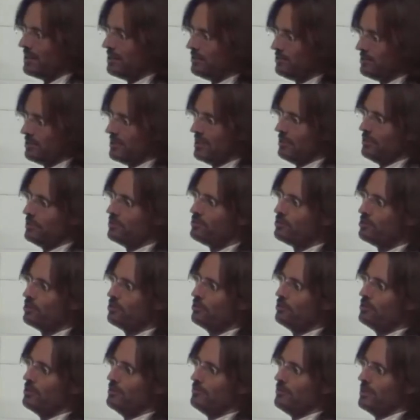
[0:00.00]
about here is there are
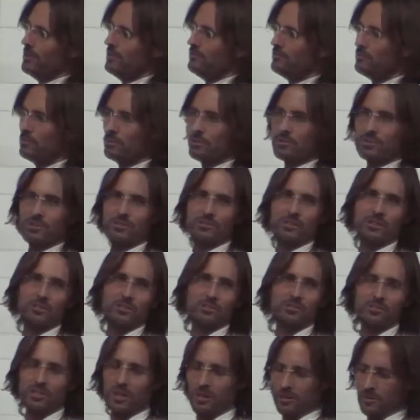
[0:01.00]
two different influences
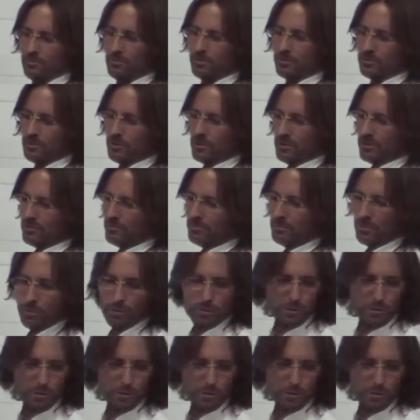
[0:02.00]
on the soul. We'll talk